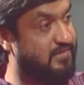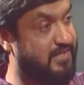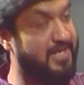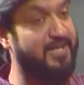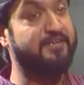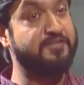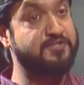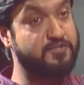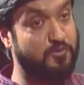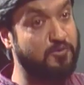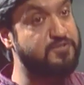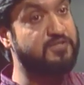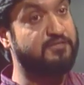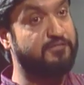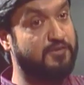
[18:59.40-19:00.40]
and it's
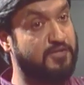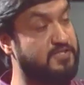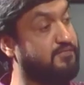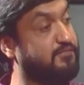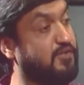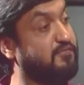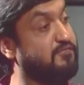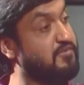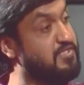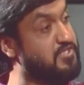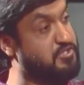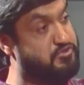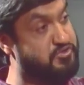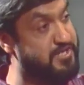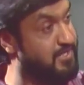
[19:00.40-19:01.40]
also a philosophy of
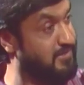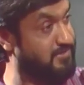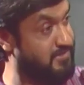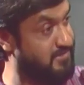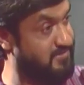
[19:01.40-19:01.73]
restraint.